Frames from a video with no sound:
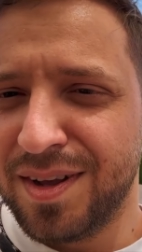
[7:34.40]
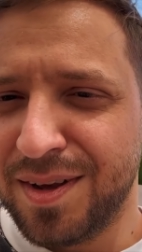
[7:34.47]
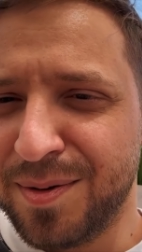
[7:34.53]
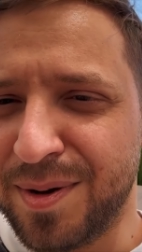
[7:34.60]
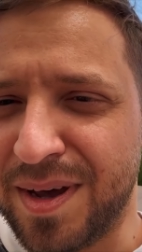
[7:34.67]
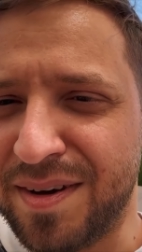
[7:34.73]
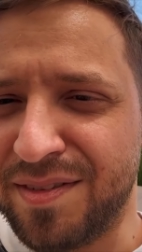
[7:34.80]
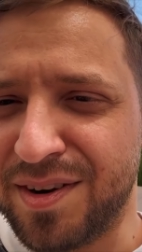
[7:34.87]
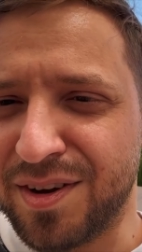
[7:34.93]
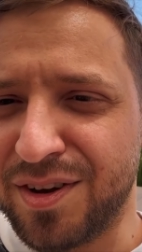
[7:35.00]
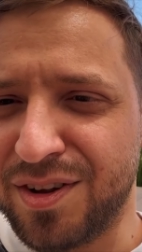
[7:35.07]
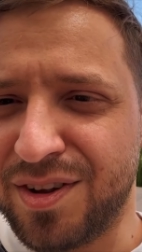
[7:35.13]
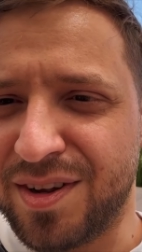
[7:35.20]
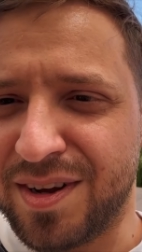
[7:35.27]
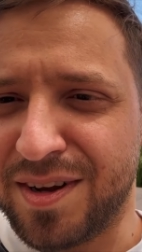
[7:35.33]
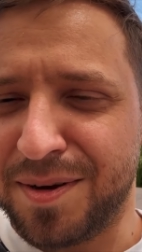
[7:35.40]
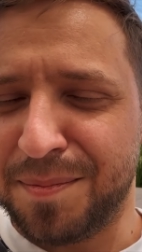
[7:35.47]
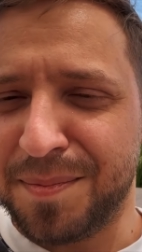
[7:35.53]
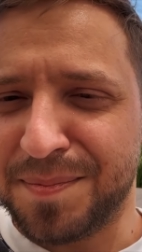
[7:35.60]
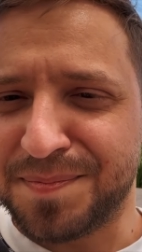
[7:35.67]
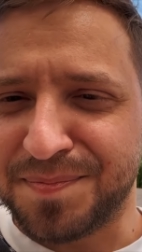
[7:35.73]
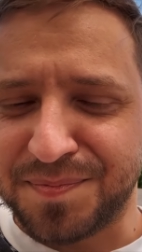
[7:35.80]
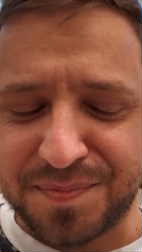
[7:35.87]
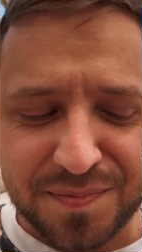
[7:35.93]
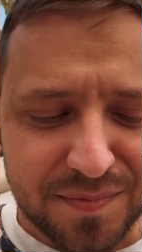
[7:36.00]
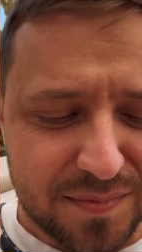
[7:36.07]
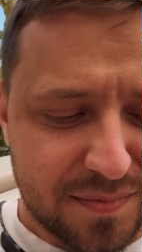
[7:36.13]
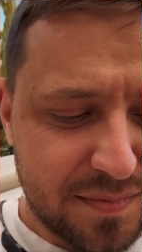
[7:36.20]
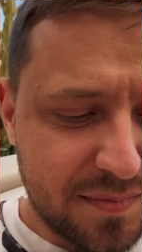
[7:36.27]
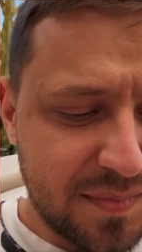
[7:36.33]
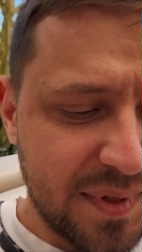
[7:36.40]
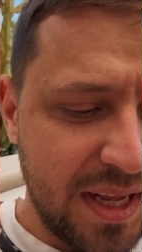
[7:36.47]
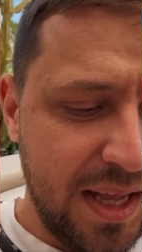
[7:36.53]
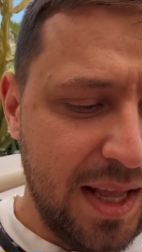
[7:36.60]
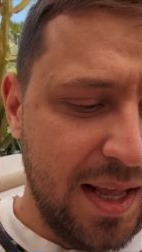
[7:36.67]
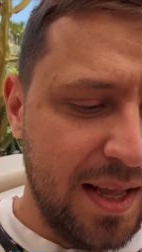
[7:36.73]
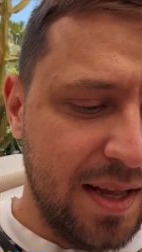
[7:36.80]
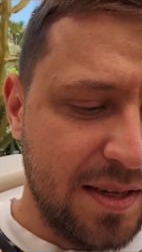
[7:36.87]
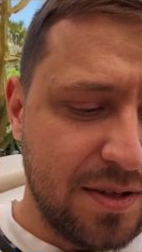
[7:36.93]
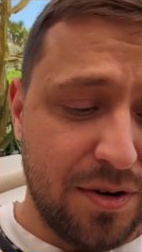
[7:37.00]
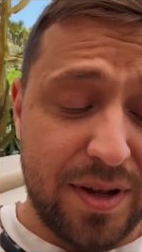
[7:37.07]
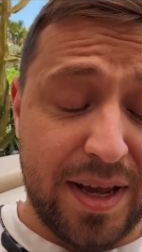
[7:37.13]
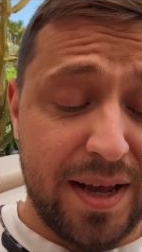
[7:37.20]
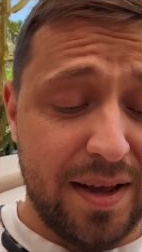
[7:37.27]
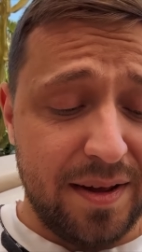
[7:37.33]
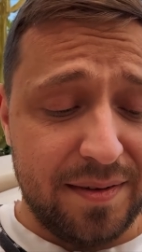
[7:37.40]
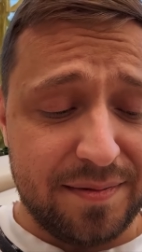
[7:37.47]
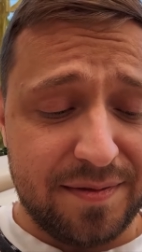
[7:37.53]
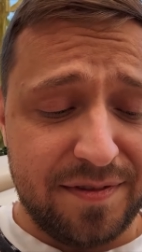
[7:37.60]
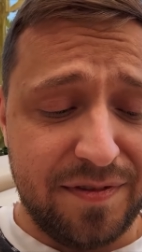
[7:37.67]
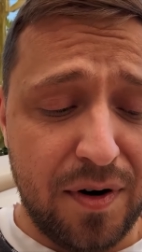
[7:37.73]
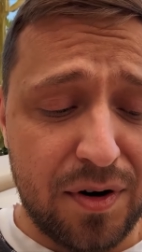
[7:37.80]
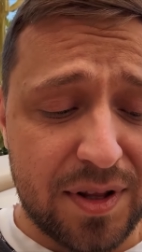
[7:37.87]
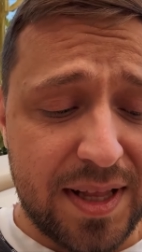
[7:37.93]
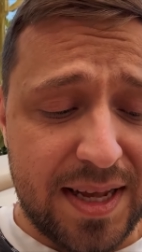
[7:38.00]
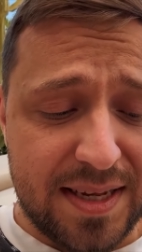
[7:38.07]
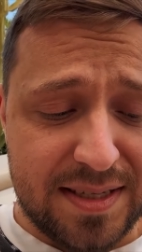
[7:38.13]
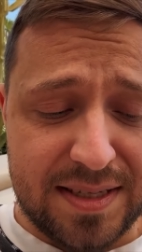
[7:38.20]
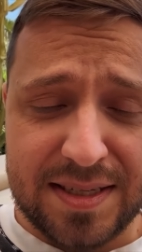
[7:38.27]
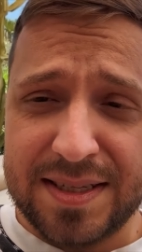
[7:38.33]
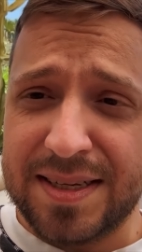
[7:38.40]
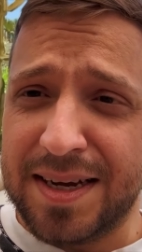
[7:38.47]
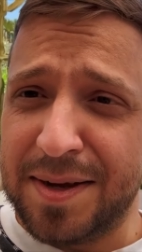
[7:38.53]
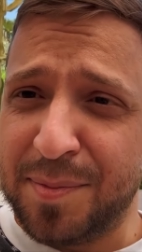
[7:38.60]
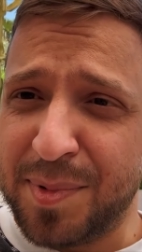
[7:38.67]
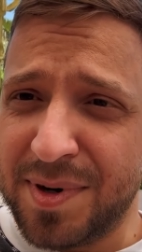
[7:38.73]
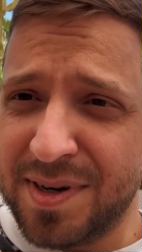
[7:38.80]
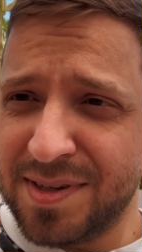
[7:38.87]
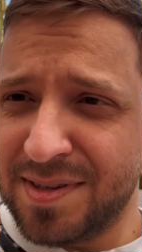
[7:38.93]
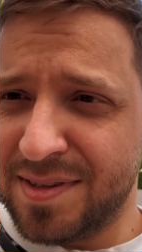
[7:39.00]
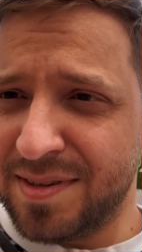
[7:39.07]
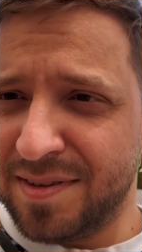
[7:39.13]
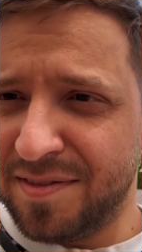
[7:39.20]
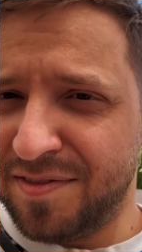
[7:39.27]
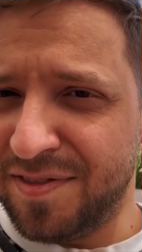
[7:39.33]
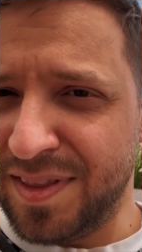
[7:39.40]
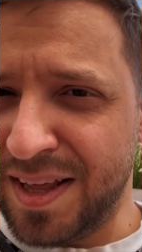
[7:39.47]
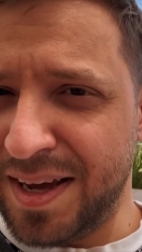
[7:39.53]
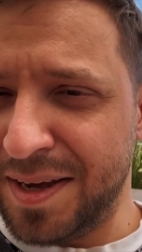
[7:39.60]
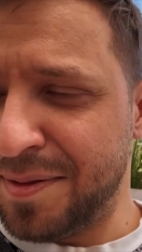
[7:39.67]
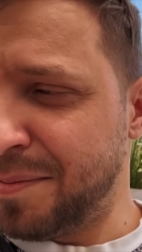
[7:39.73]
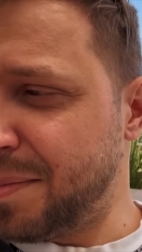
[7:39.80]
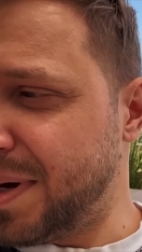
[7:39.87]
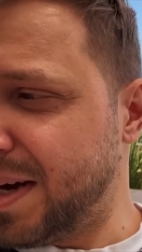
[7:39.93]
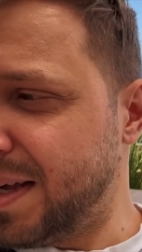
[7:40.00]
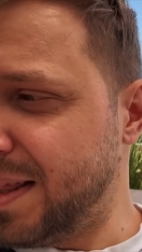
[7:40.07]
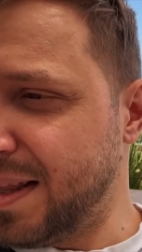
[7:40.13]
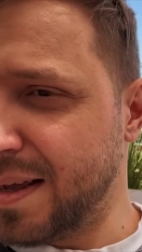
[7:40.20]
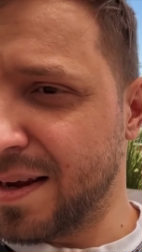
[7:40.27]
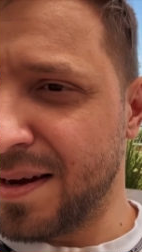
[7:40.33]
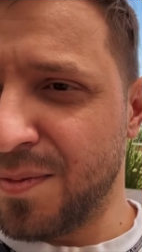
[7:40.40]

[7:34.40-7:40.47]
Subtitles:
We're having a good time. So yeah, 4 days in Cyprus, flying by like a